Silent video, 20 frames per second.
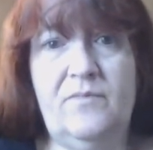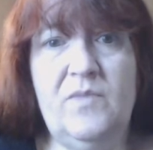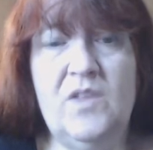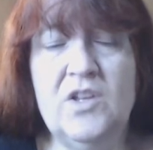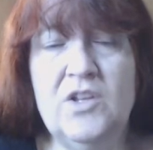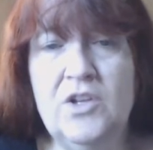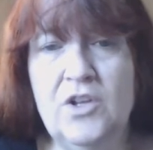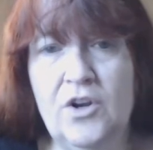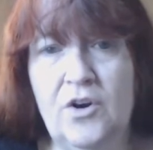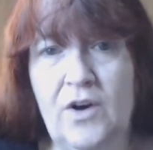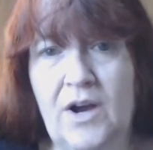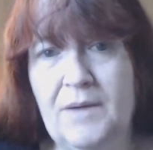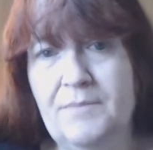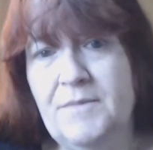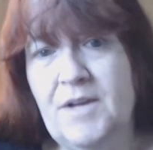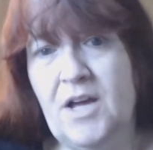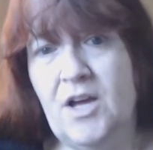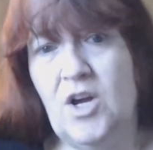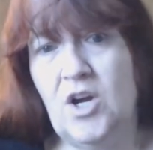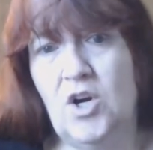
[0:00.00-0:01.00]
you know, I'm
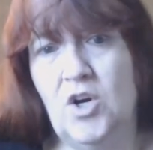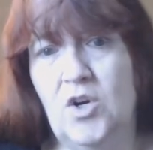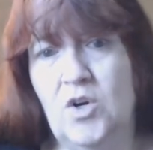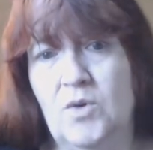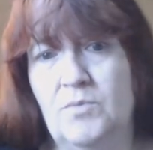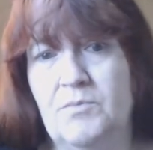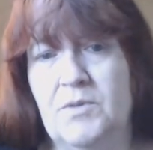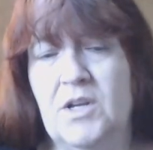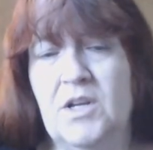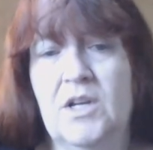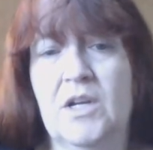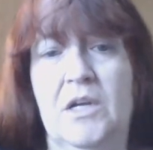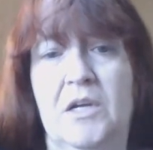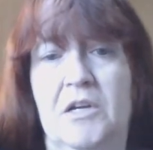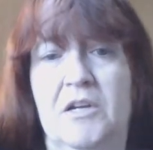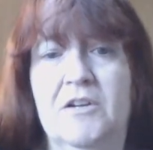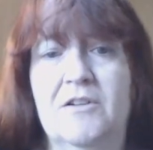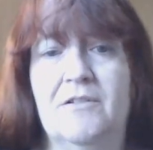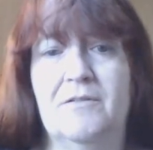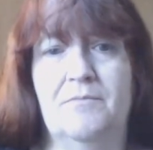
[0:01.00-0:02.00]
not home
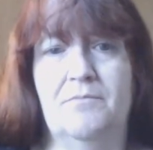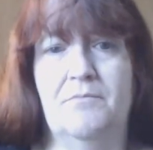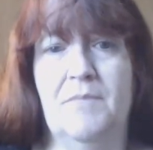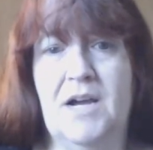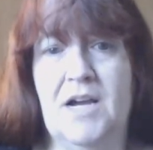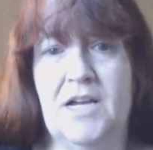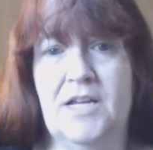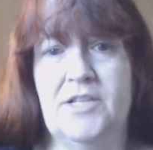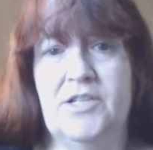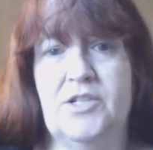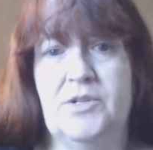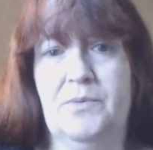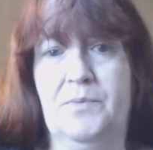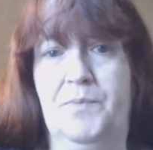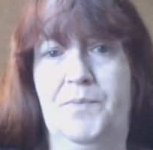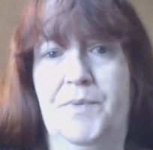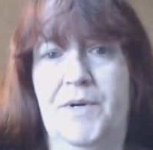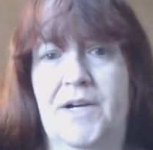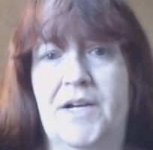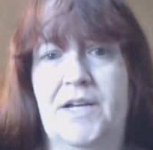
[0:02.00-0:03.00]
much,
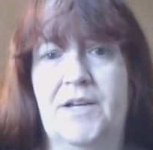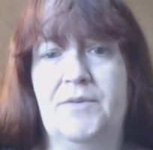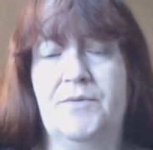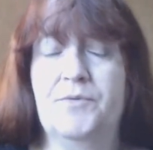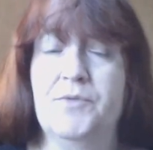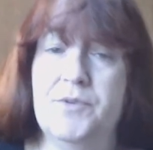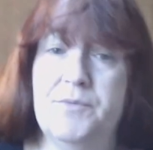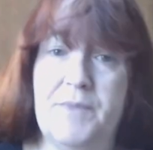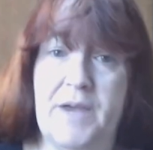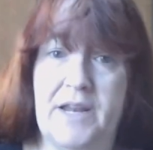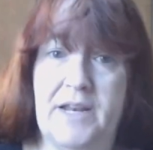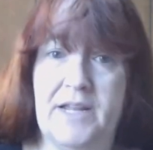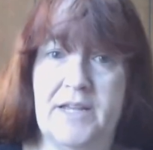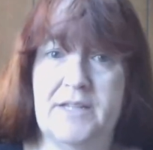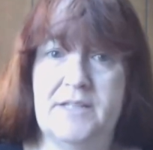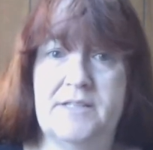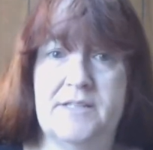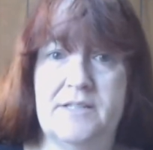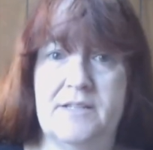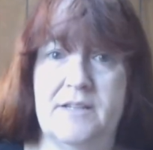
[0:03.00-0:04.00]
but roommate
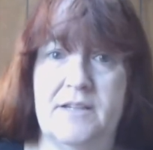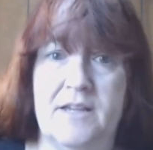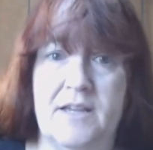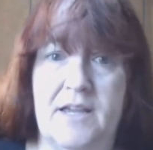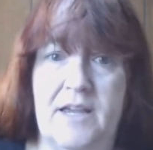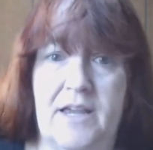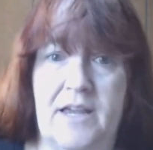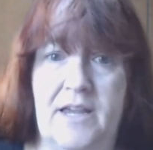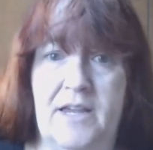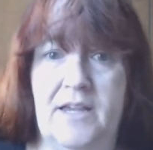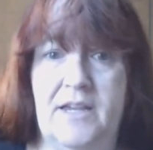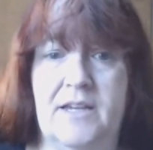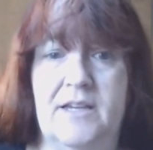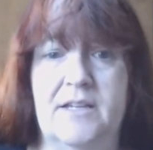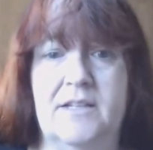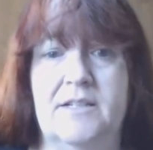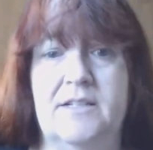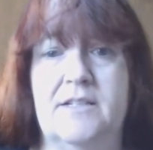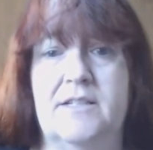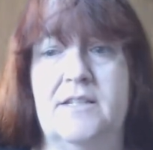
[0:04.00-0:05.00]
is
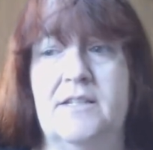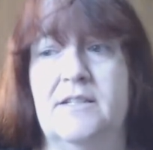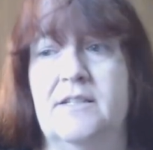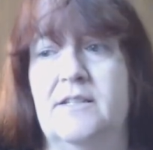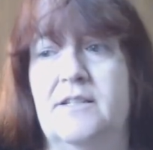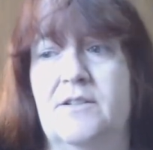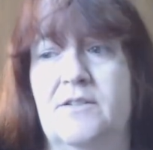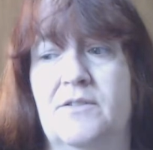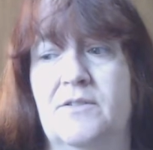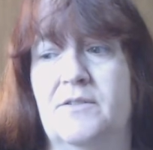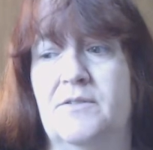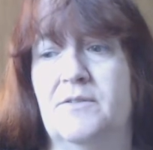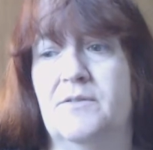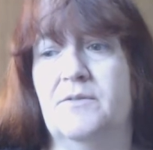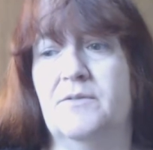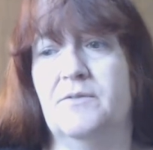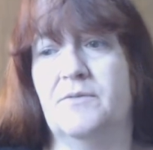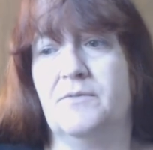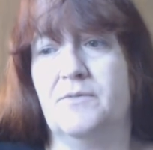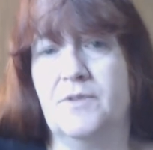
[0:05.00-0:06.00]
and
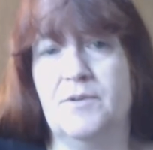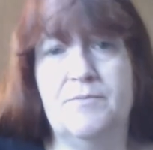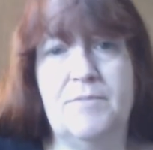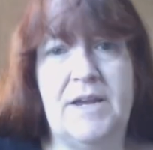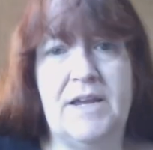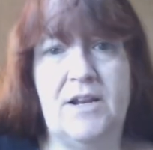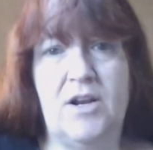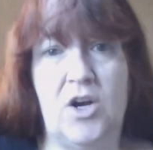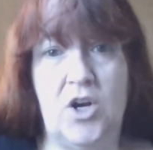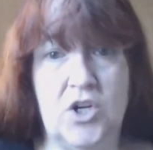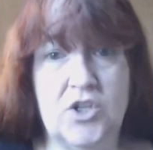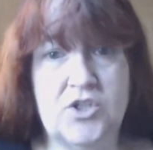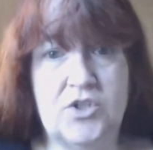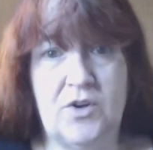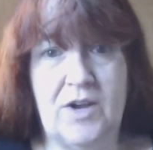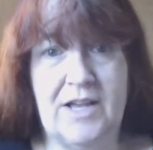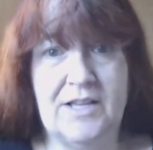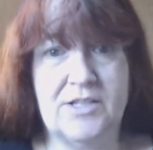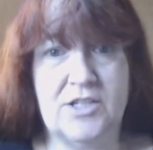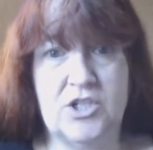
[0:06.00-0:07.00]
roommate
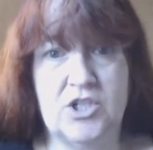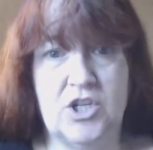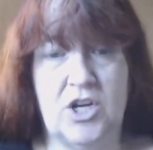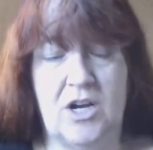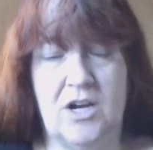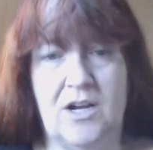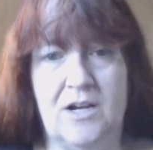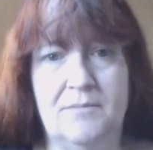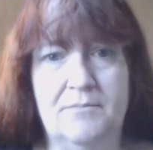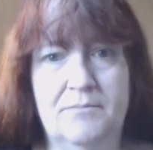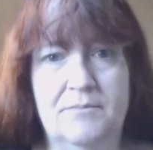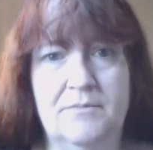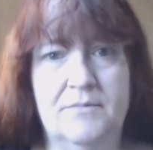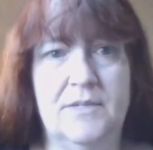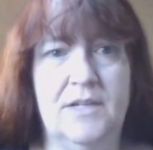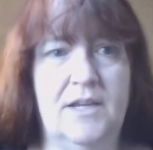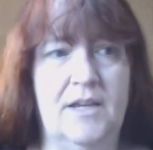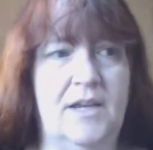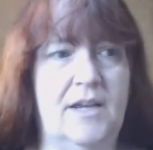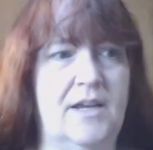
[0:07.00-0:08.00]
also has a job
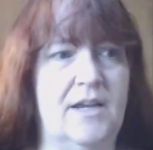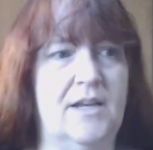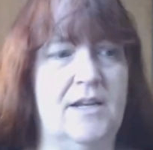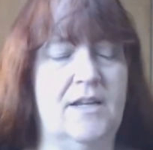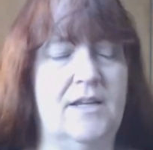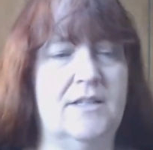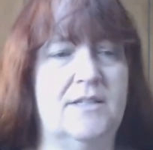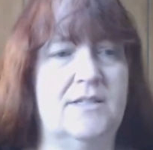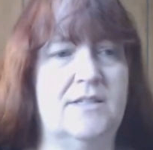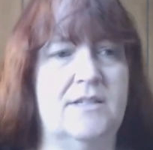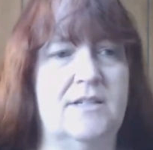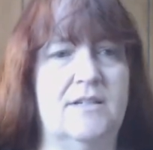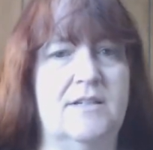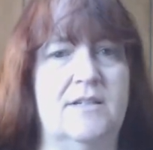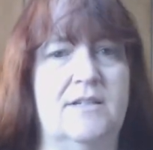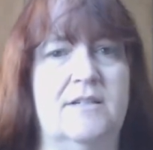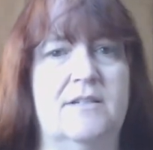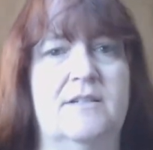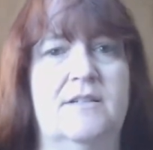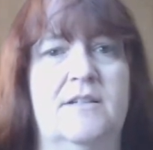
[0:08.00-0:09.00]
and it's
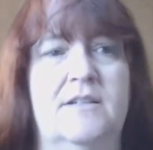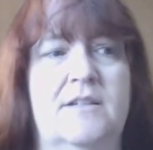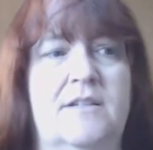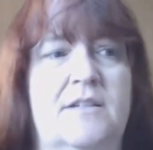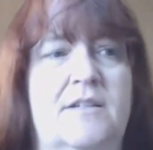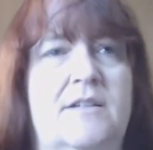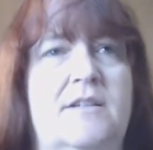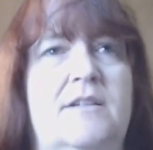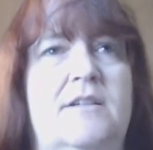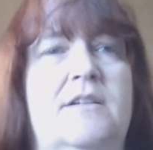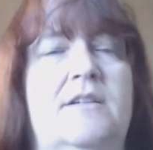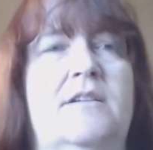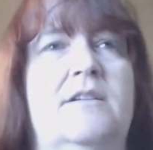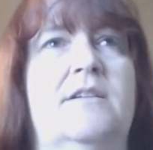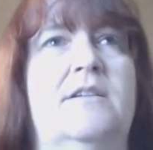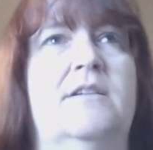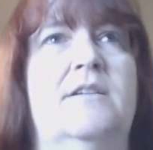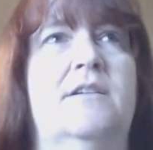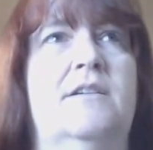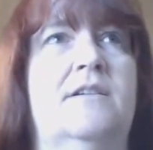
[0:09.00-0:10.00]
a
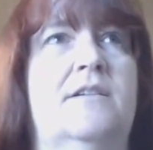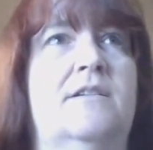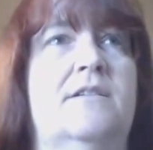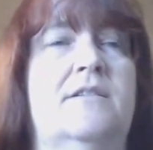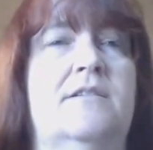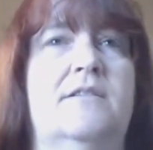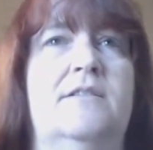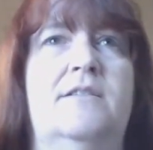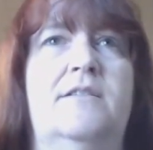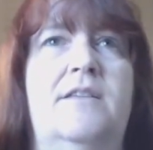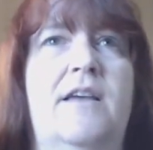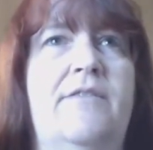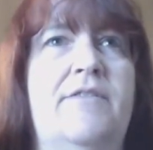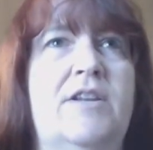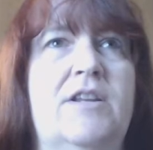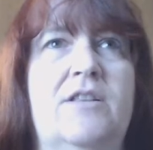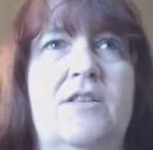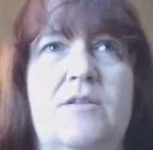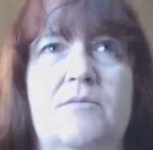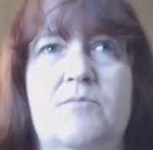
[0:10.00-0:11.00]
uh,
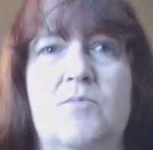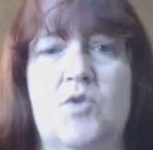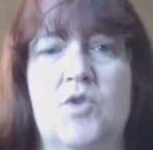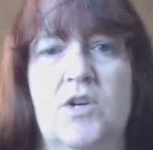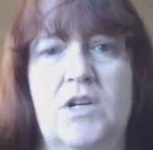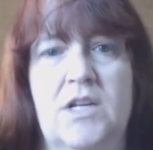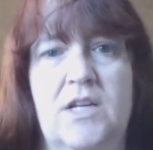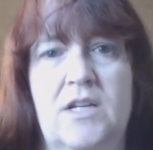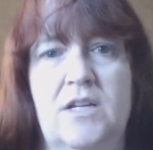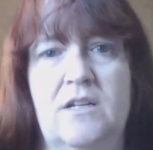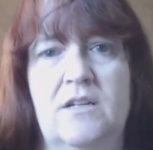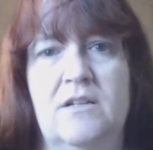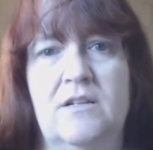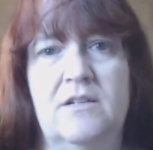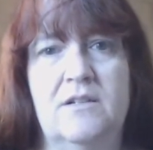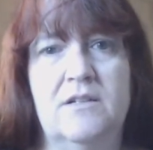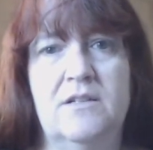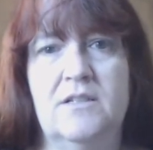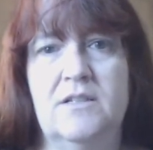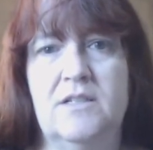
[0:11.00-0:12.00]
seven in the morning
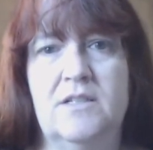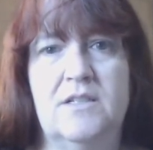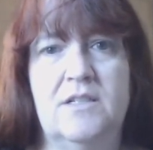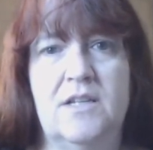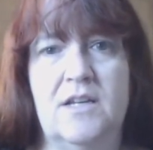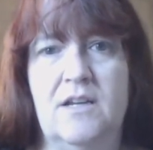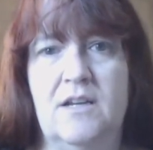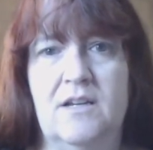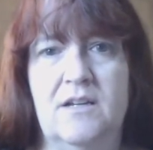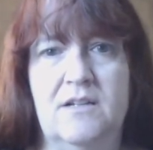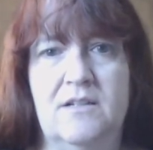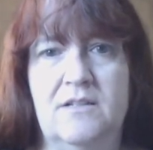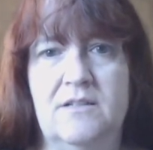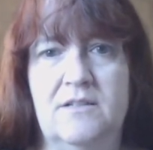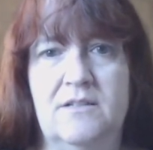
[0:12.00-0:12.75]
to